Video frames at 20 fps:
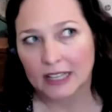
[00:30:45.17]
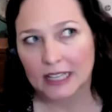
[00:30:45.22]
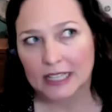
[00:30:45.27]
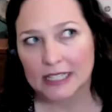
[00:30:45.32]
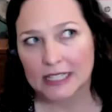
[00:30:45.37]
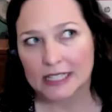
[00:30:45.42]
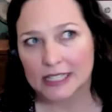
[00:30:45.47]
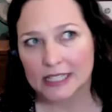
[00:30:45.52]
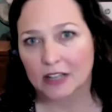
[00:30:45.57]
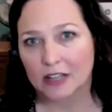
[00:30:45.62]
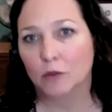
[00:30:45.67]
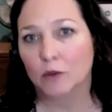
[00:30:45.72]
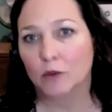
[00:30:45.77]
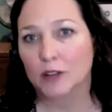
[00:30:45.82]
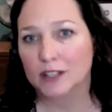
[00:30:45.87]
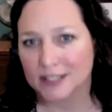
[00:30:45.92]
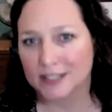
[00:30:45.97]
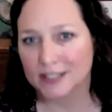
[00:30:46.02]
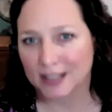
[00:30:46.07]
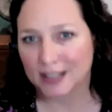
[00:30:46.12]
It's not a
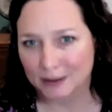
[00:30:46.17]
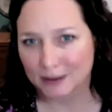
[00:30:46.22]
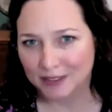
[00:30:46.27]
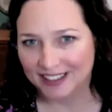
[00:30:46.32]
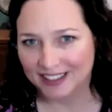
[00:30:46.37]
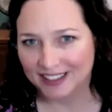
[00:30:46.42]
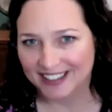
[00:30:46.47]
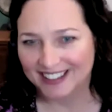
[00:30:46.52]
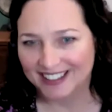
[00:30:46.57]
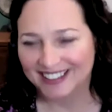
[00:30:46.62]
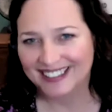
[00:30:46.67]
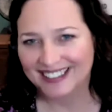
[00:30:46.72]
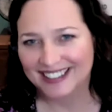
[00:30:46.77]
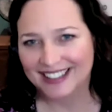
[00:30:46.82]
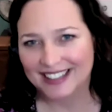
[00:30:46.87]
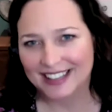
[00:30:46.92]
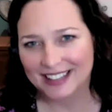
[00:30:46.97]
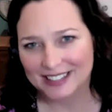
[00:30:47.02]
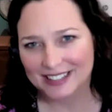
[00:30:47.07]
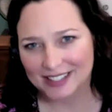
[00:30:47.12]
one-time thing.
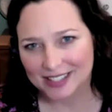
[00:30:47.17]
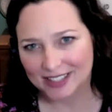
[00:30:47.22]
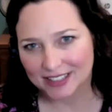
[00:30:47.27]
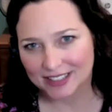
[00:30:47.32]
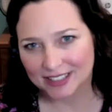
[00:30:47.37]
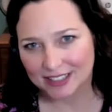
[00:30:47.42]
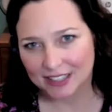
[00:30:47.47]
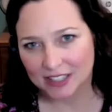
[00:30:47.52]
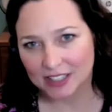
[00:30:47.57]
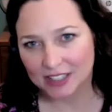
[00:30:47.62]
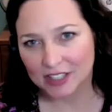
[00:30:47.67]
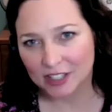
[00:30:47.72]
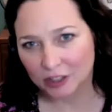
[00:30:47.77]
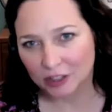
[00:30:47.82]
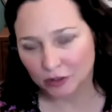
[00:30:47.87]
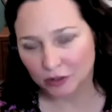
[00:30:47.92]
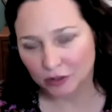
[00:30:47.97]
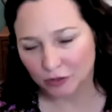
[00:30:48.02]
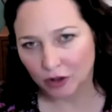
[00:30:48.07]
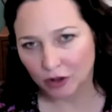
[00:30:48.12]
It has to
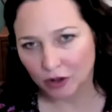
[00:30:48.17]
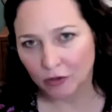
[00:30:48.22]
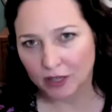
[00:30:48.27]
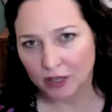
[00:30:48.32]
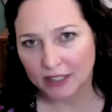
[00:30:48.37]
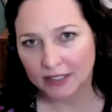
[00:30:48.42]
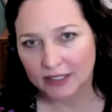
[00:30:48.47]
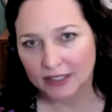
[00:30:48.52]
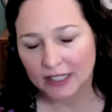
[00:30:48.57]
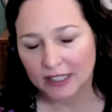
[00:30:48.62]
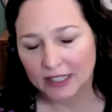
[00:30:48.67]
continue going.